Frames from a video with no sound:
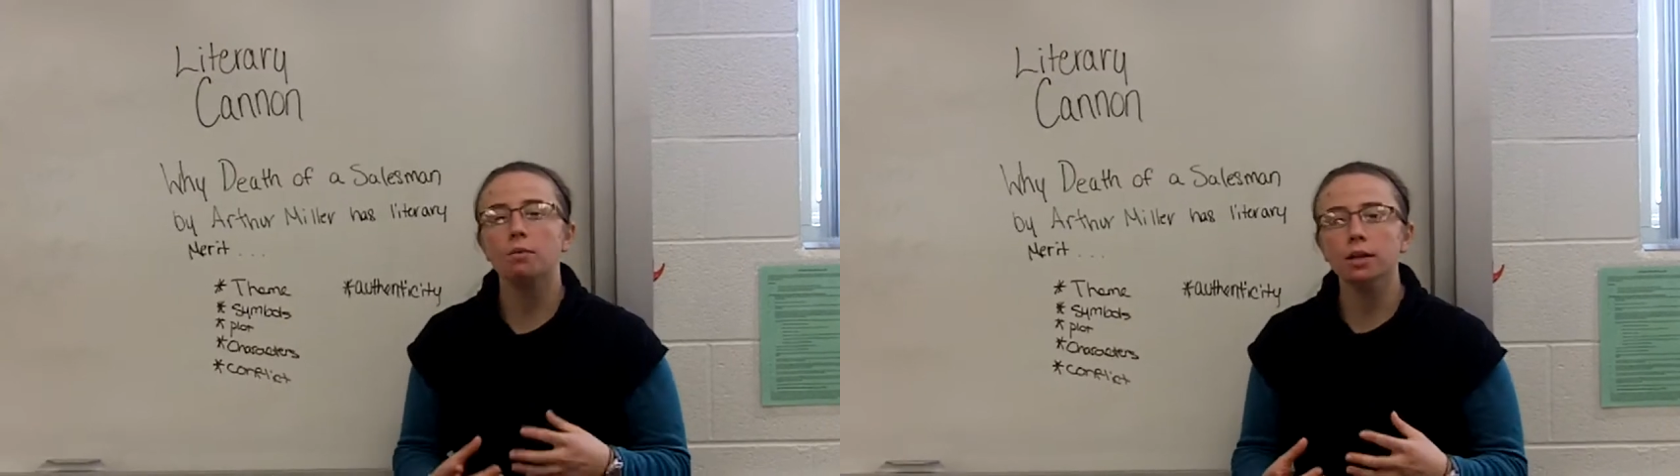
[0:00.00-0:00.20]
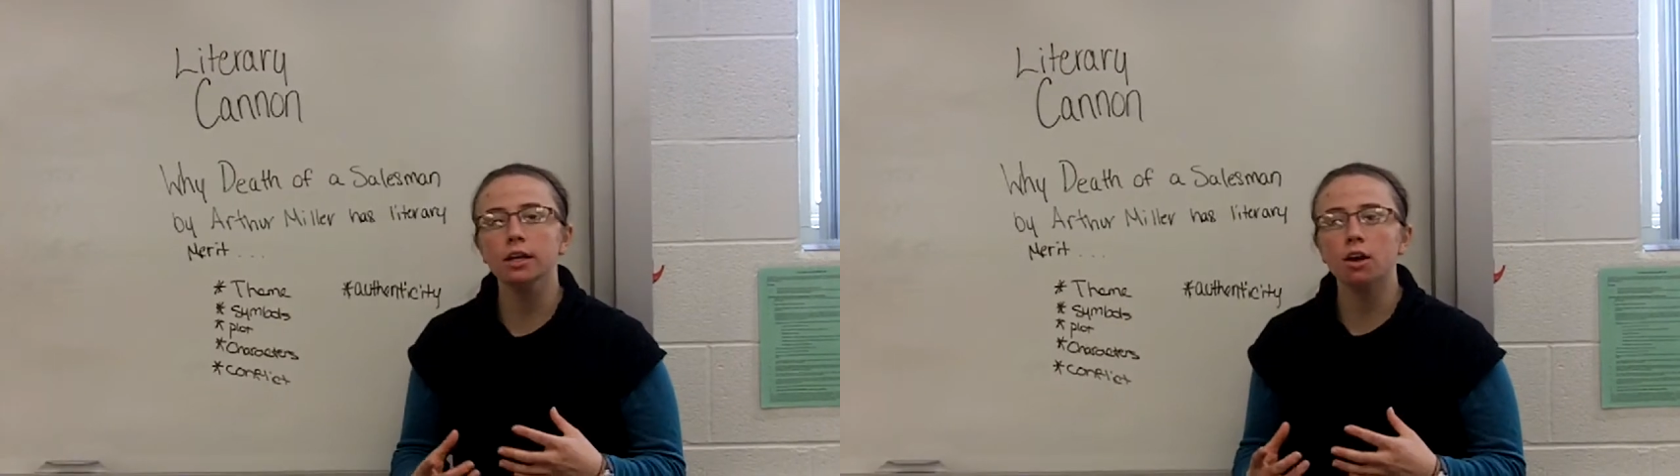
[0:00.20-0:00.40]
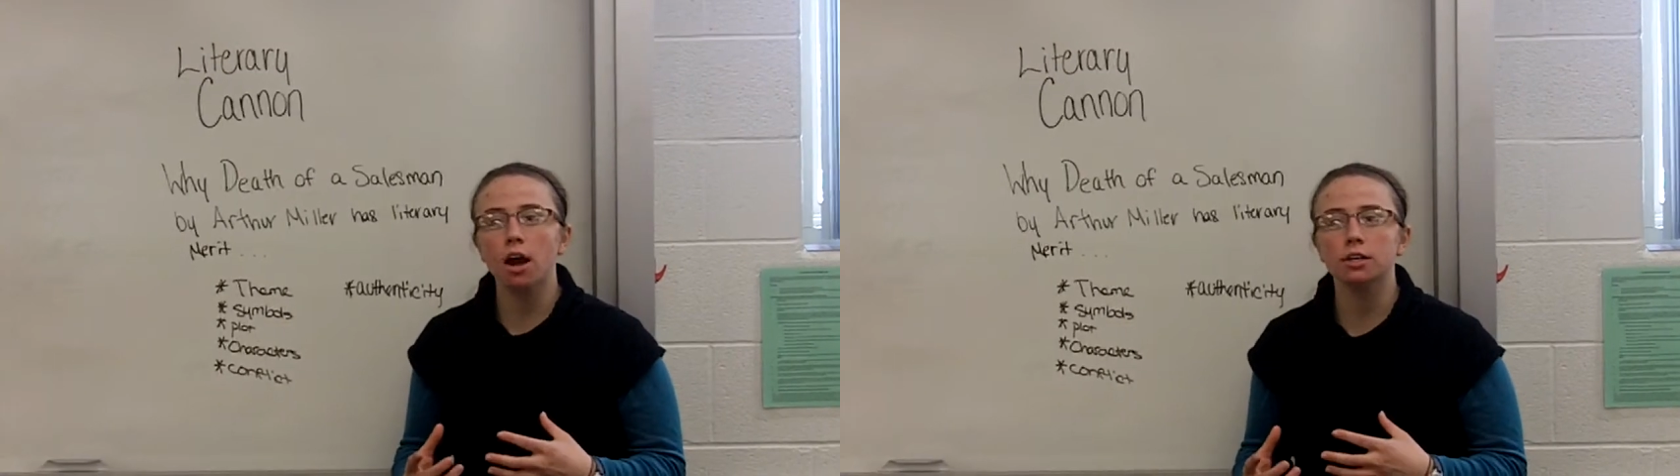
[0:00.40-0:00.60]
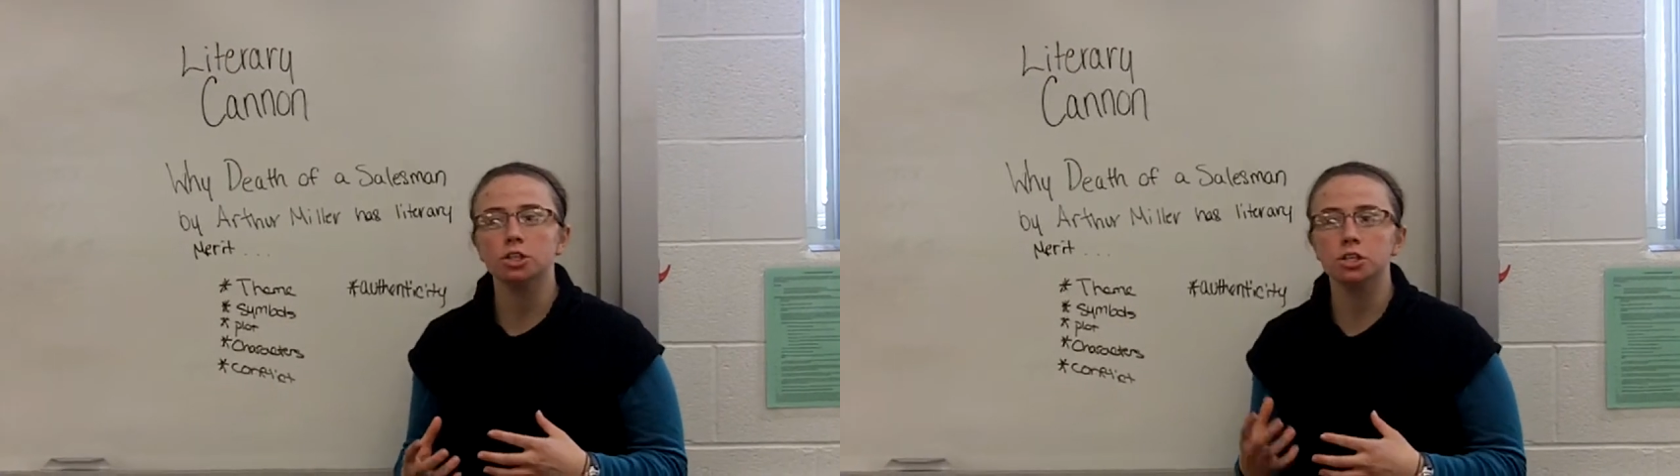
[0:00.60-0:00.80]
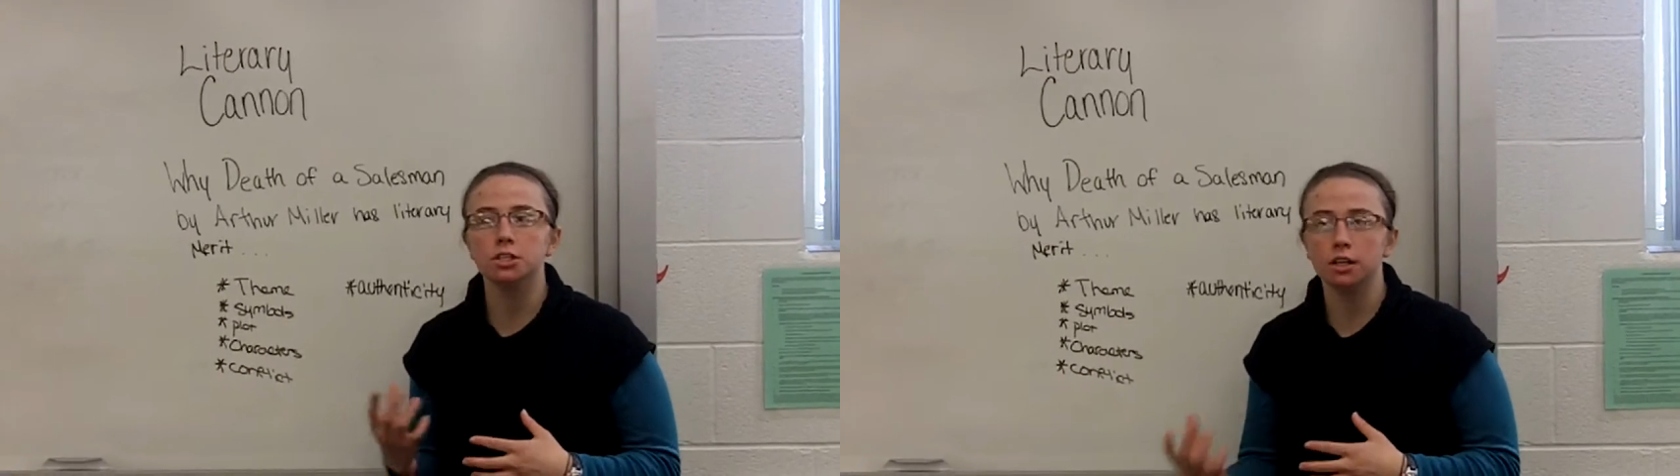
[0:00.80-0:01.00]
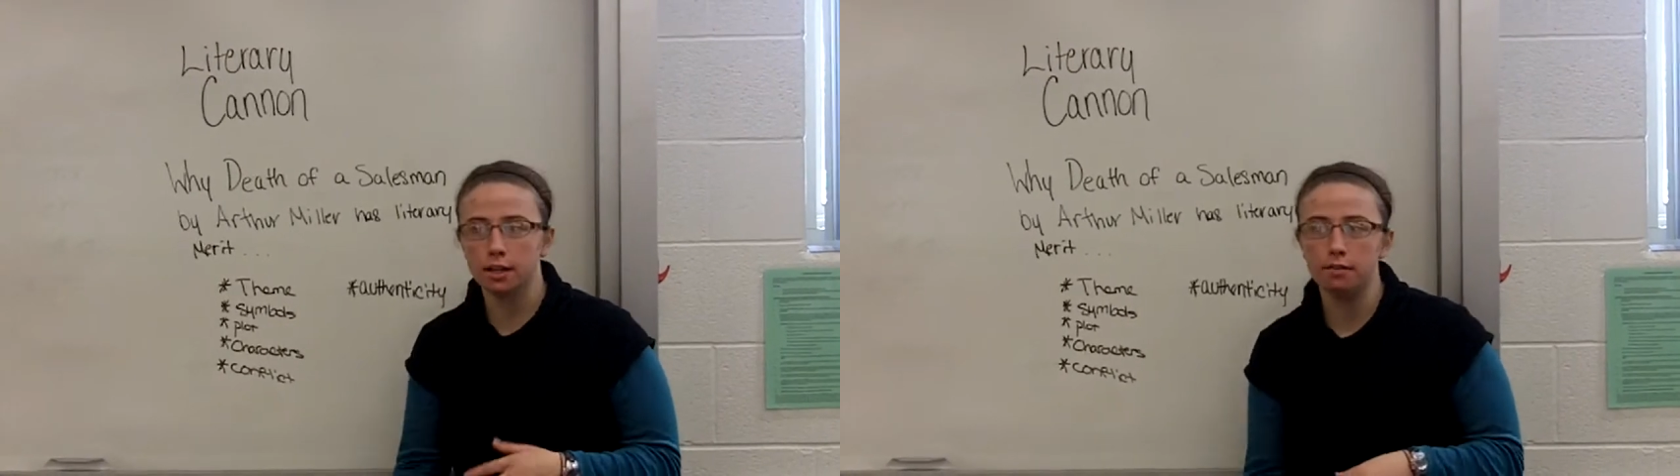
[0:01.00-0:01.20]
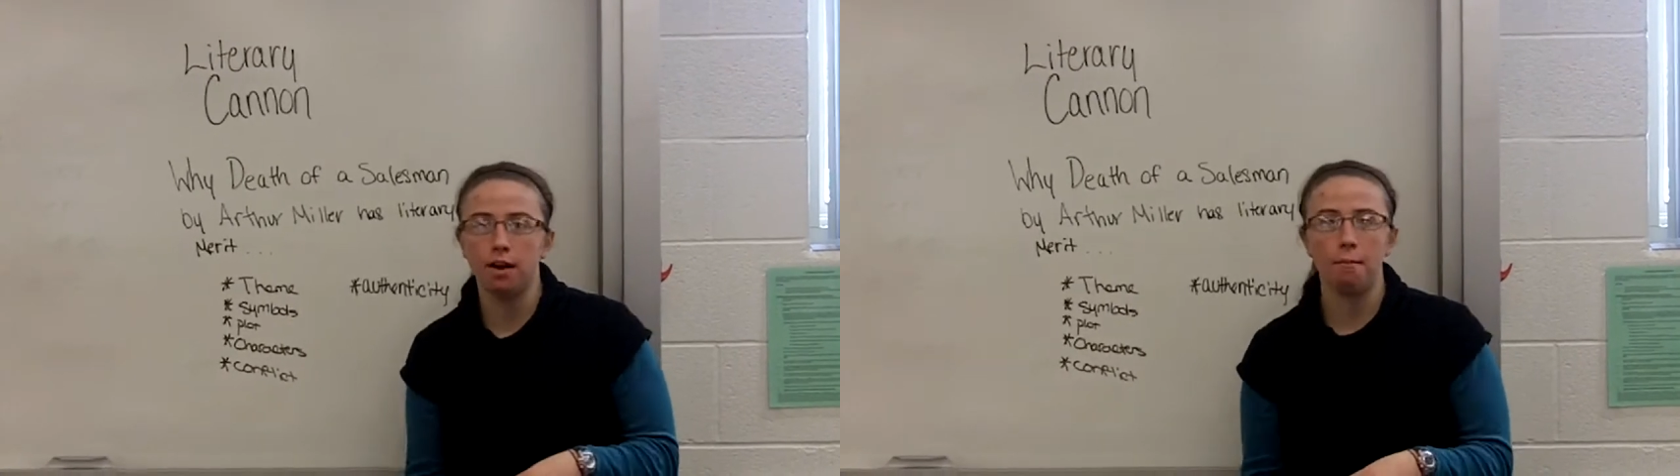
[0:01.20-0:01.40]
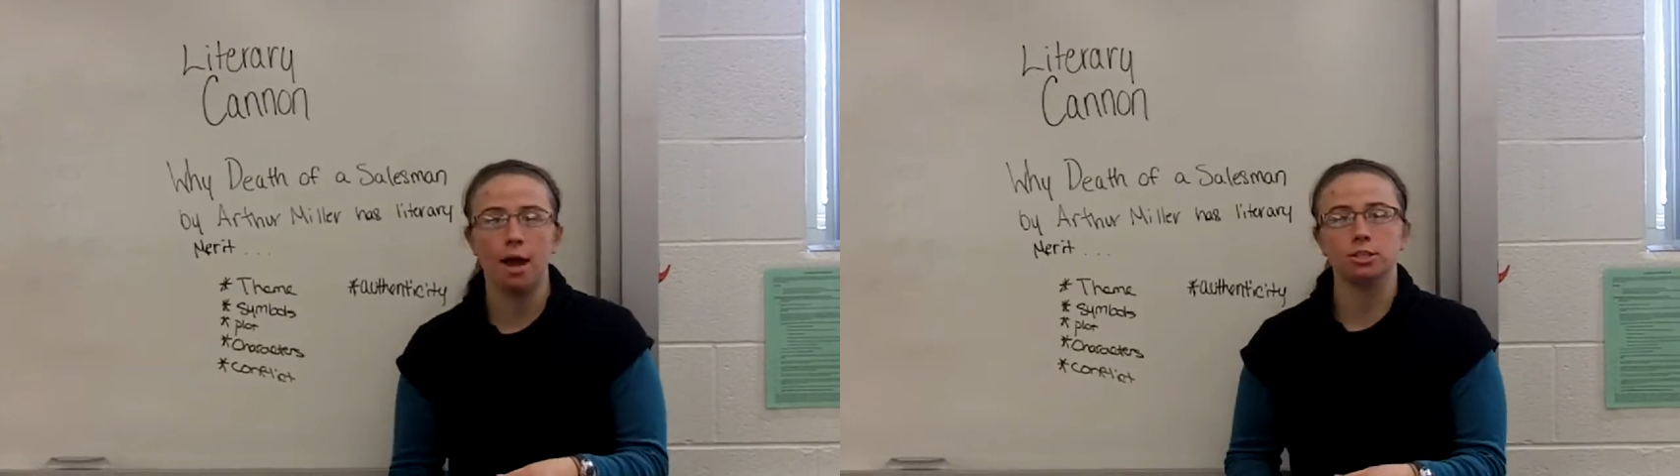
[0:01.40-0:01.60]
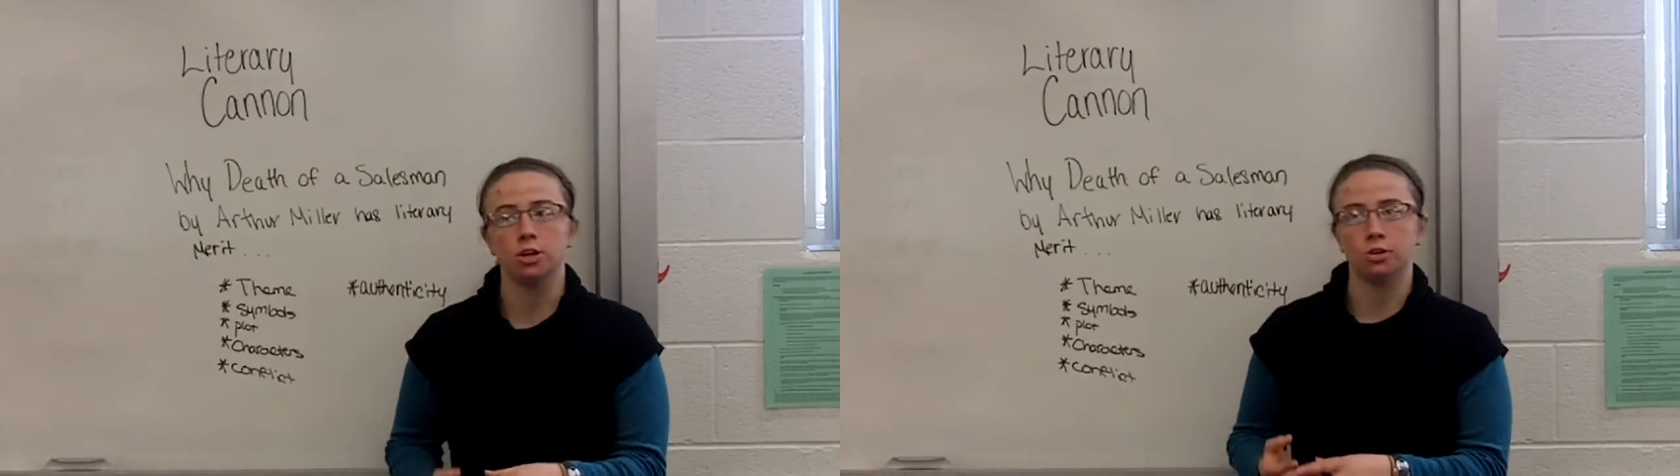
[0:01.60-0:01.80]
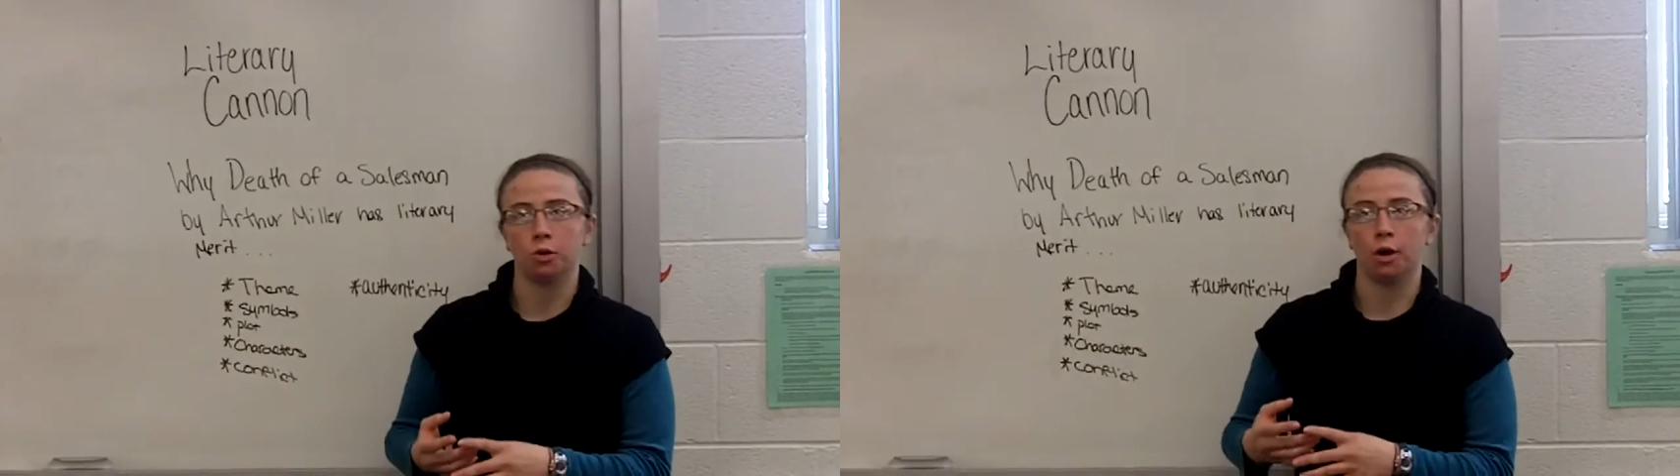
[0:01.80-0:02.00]
and really not just deliver a
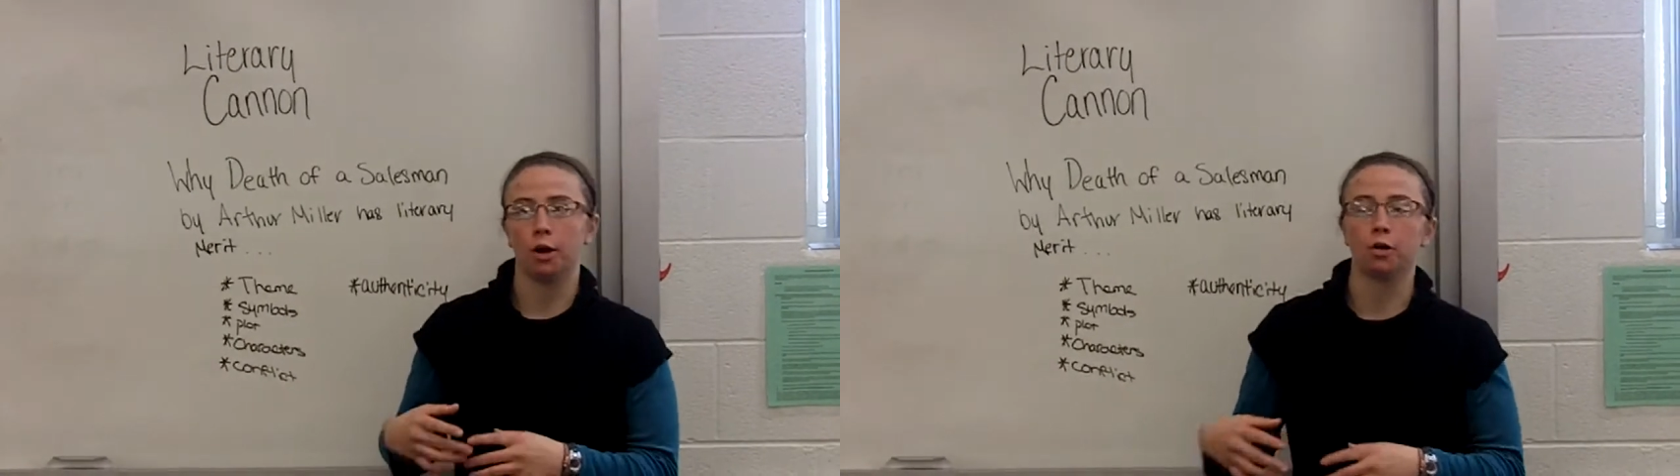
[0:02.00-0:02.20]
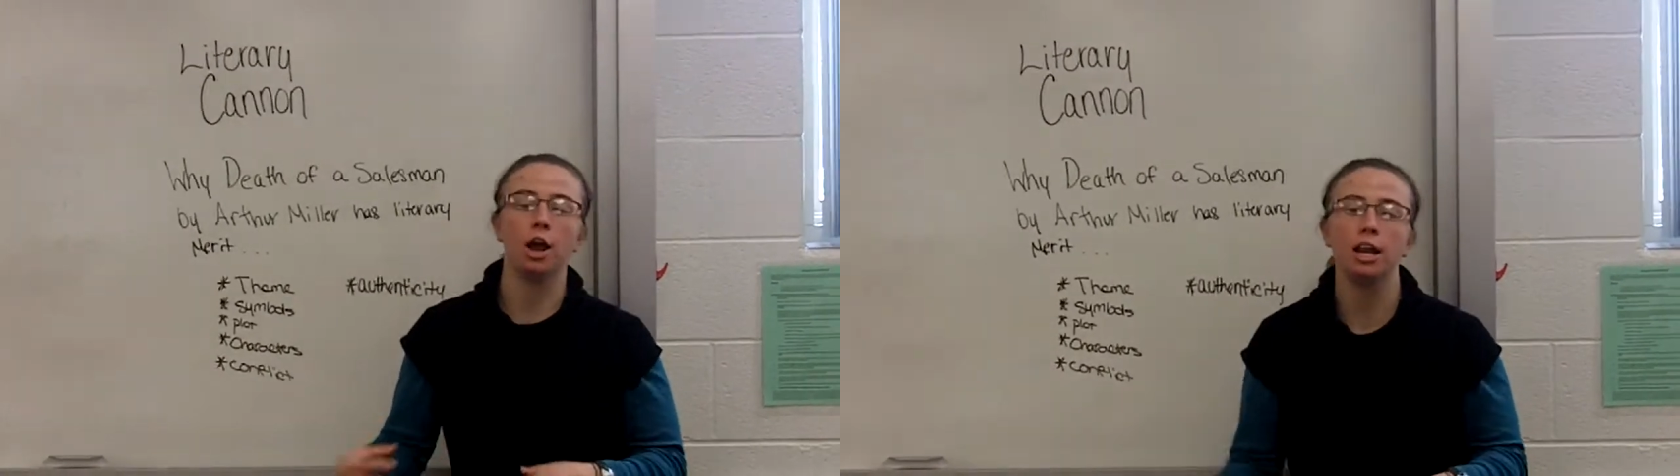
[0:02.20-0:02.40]
message or